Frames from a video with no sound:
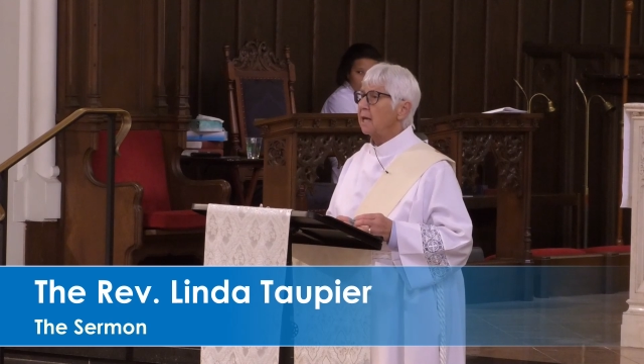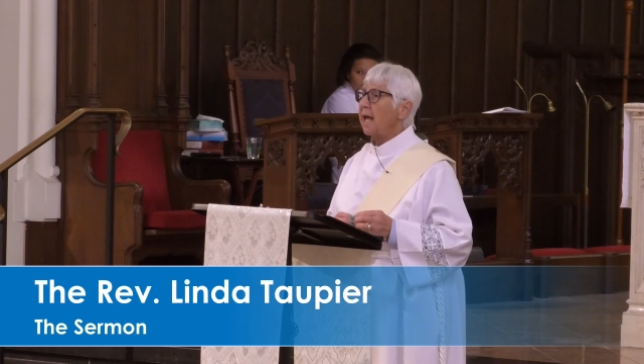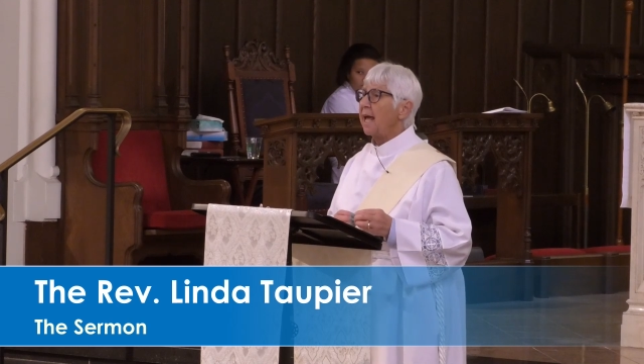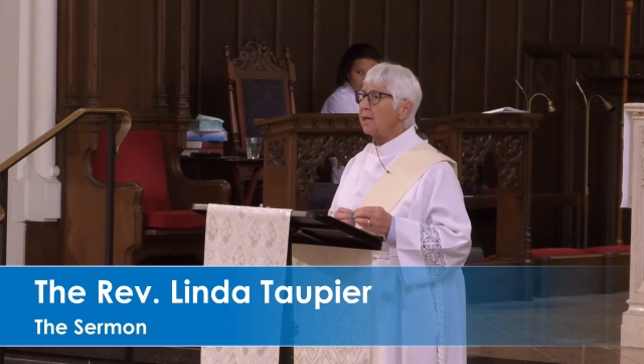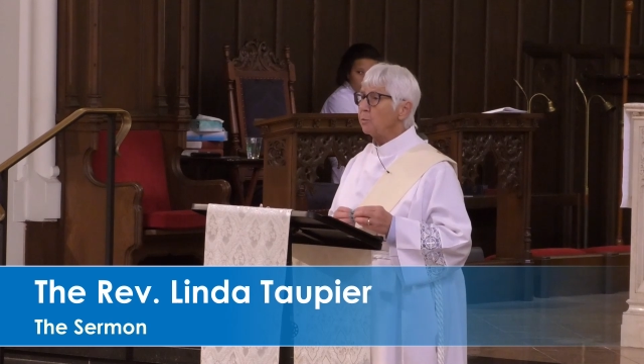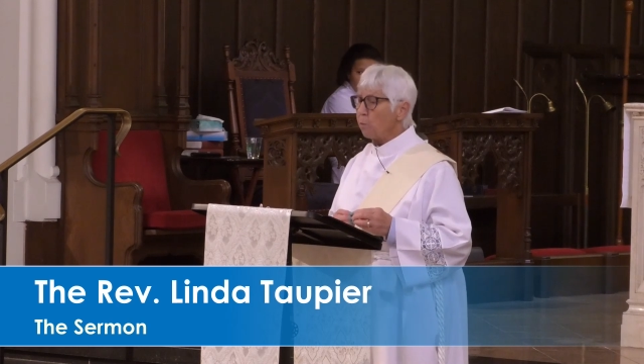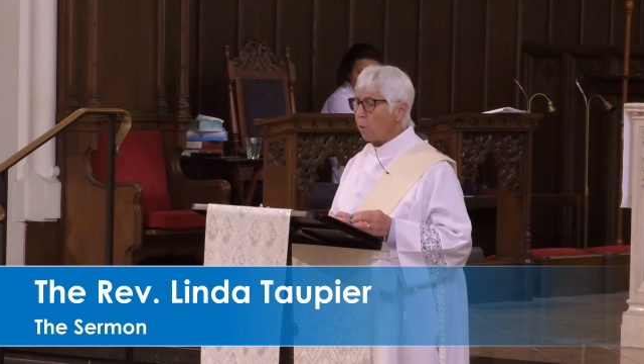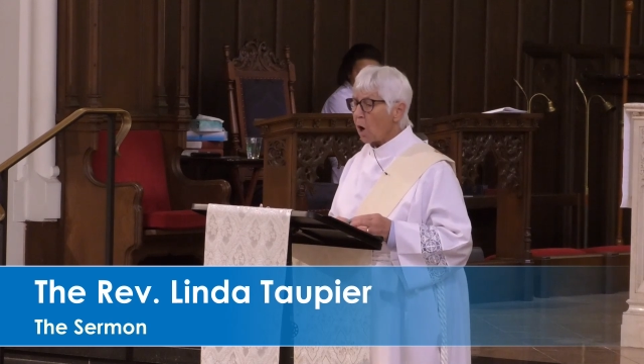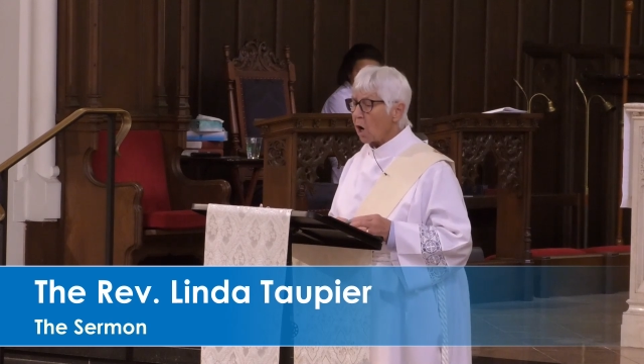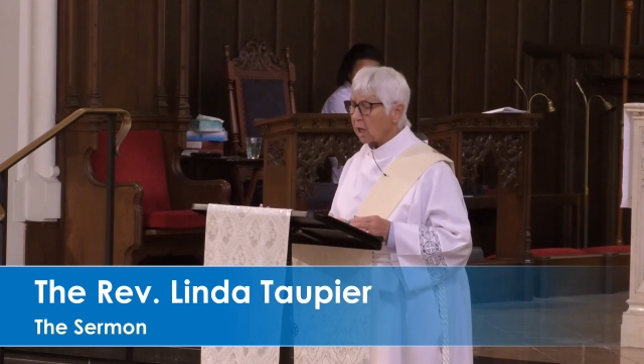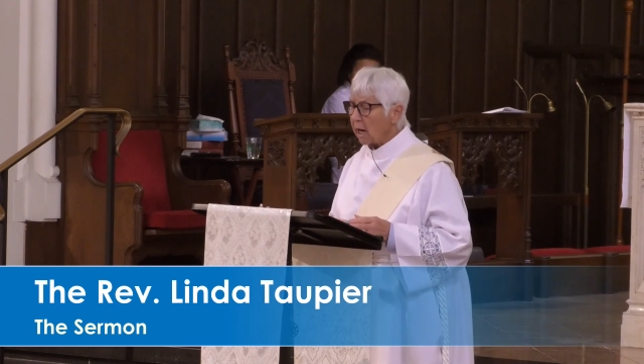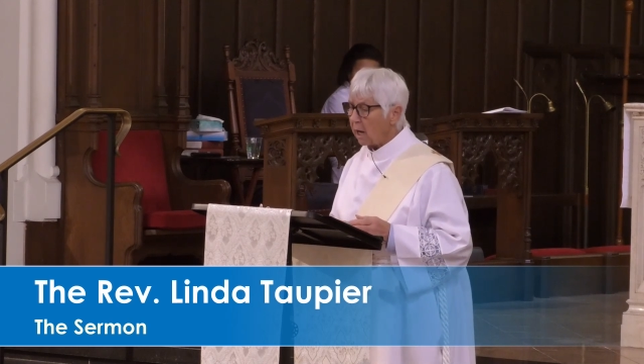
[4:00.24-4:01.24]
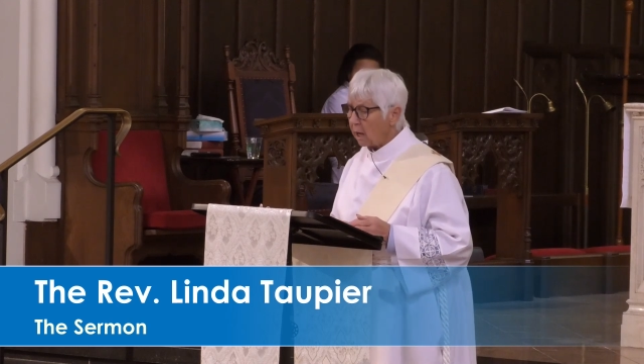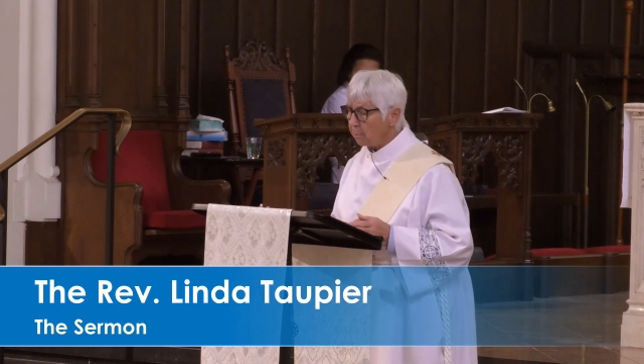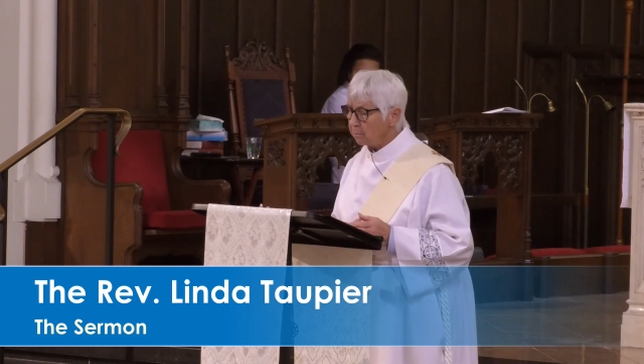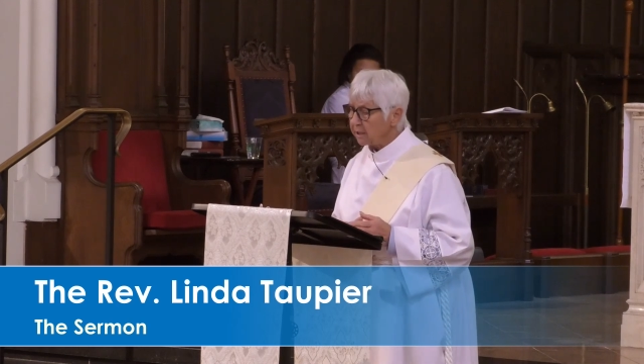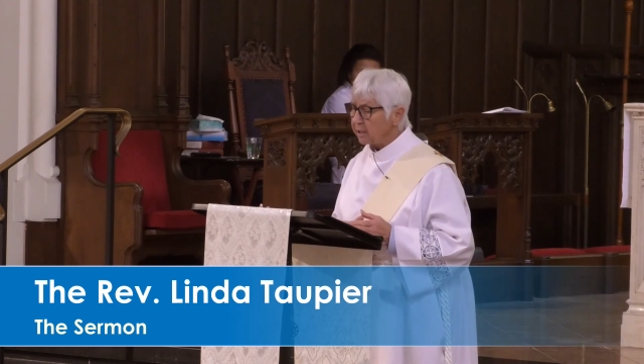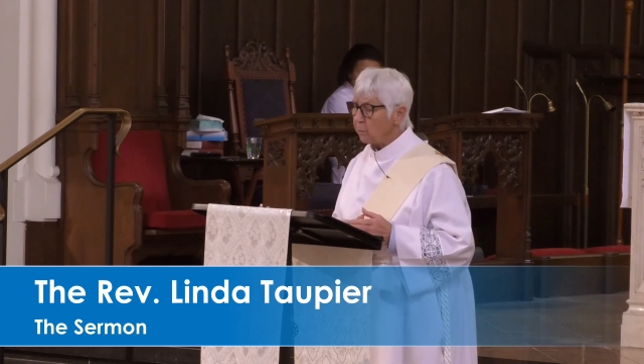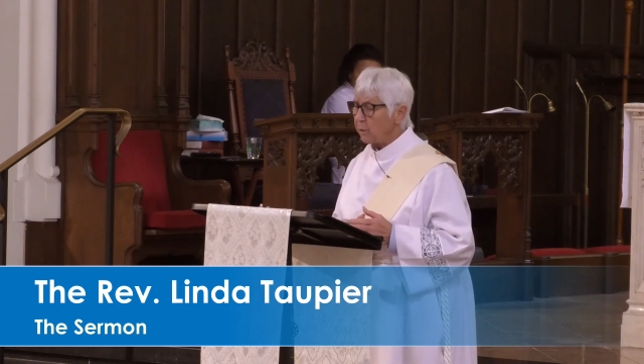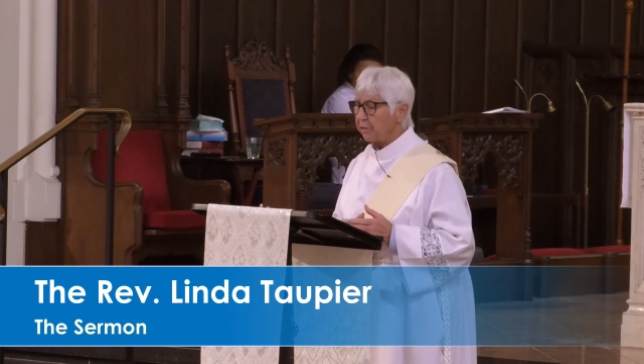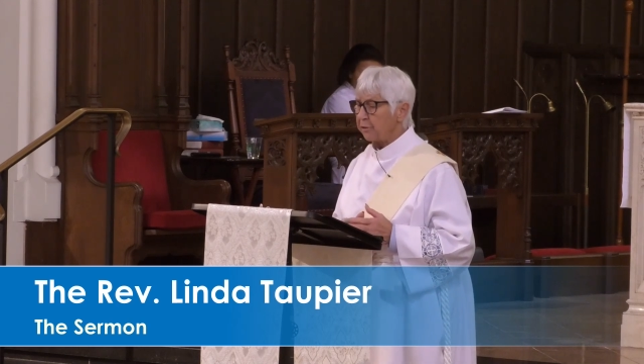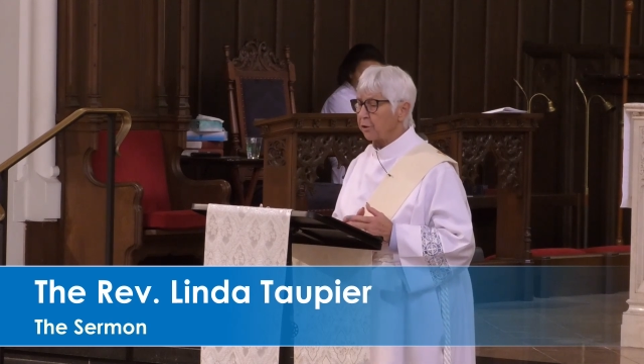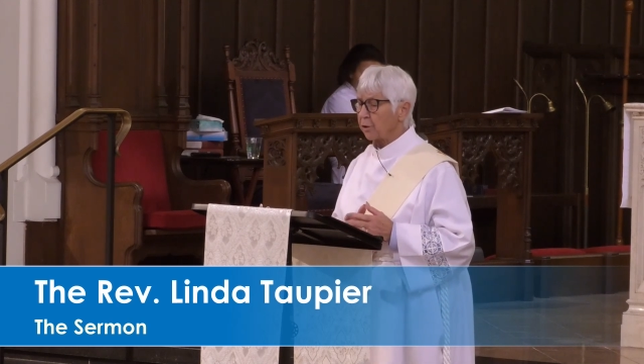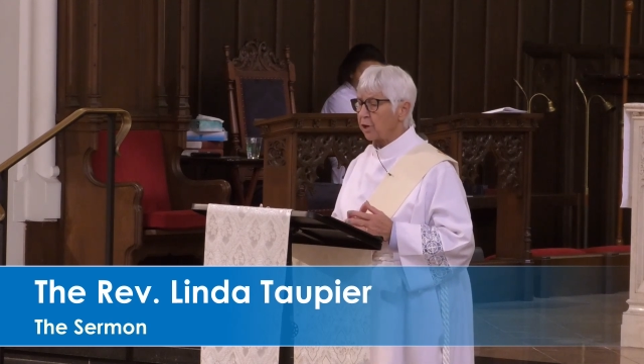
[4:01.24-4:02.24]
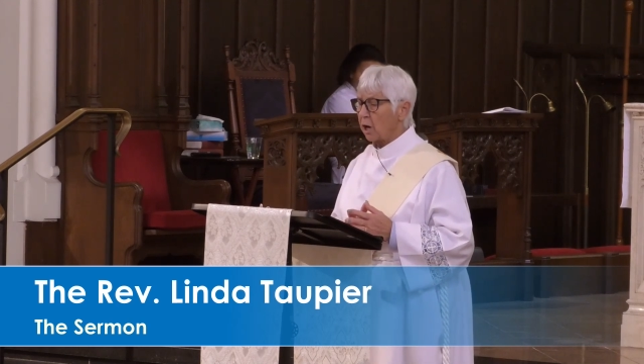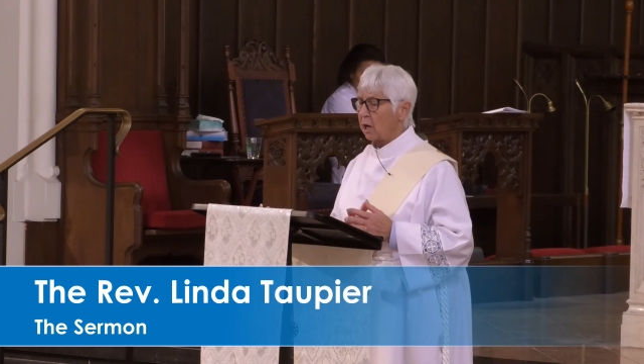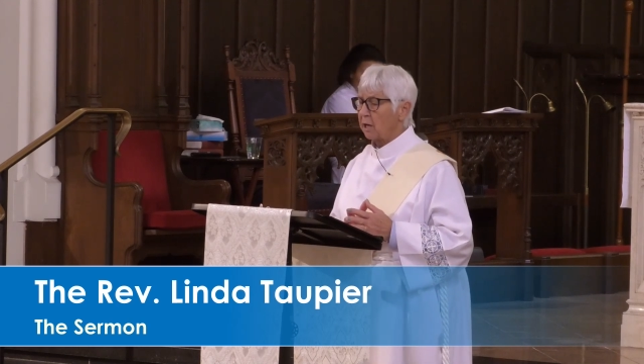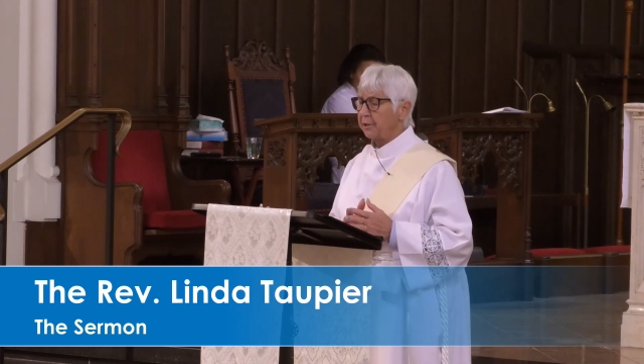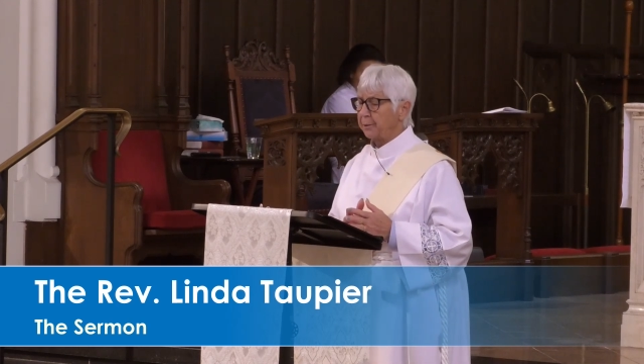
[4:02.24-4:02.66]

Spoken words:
and walk humbly with your God.